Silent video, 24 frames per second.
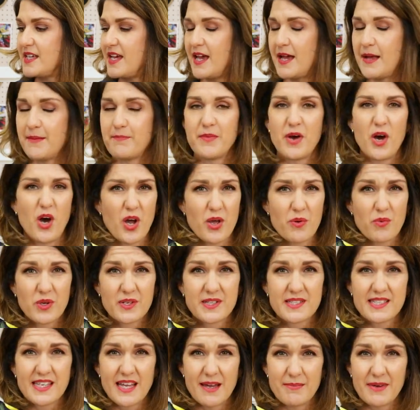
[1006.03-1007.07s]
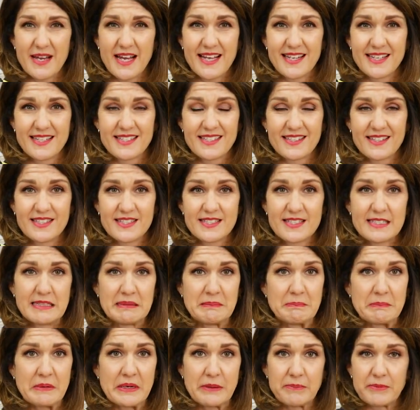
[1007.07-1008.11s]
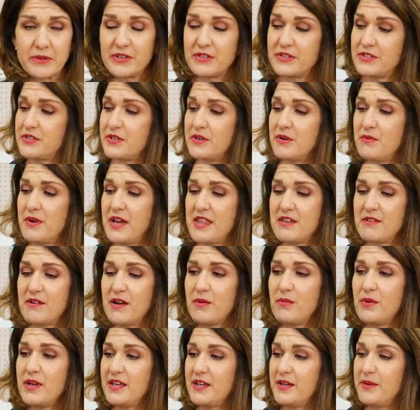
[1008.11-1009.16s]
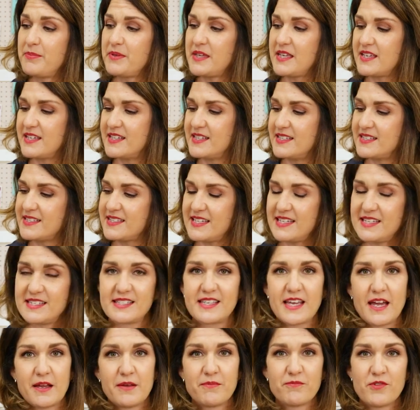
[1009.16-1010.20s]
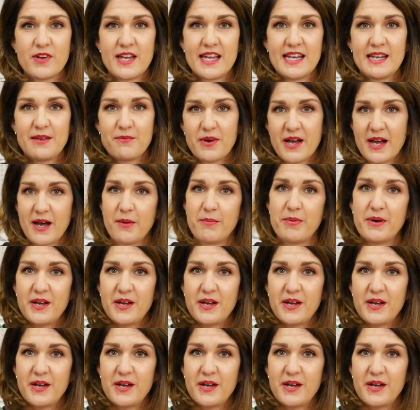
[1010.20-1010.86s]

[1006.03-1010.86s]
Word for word: I want to get my hands on some, but I'm not sure whether I will because it's going really well.